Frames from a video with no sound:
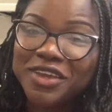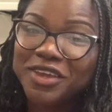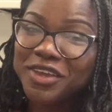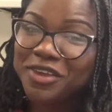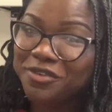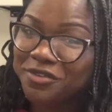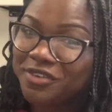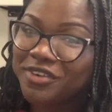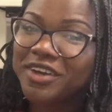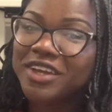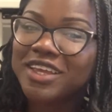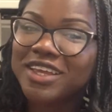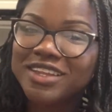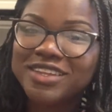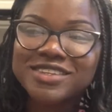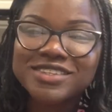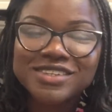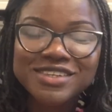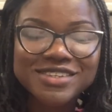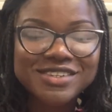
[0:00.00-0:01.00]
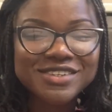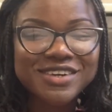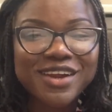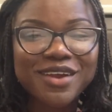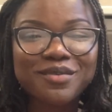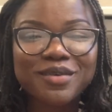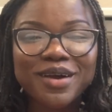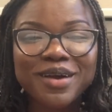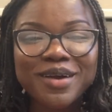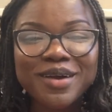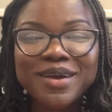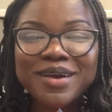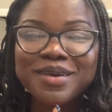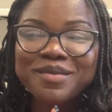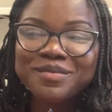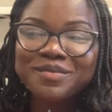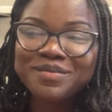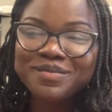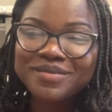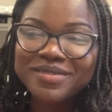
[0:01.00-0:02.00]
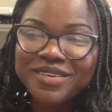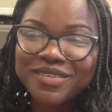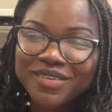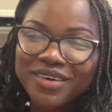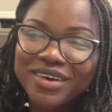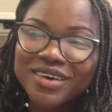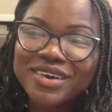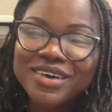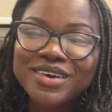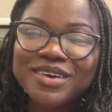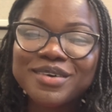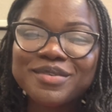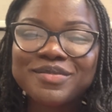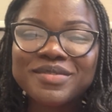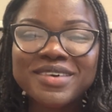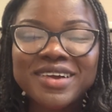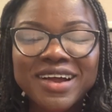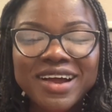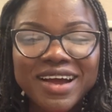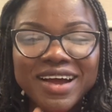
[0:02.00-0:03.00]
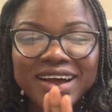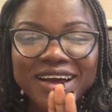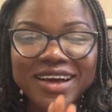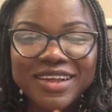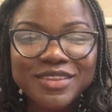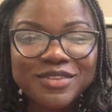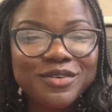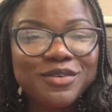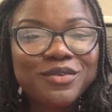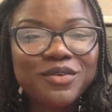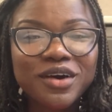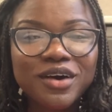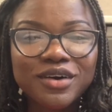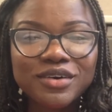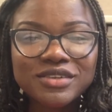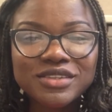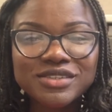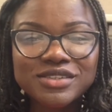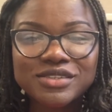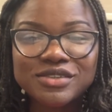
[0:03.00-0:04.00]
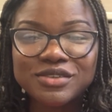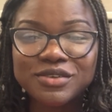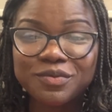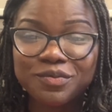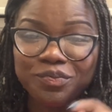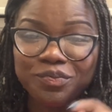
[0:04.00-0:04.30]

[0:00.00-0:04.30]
If you're a new subscriber, welcome, and do well to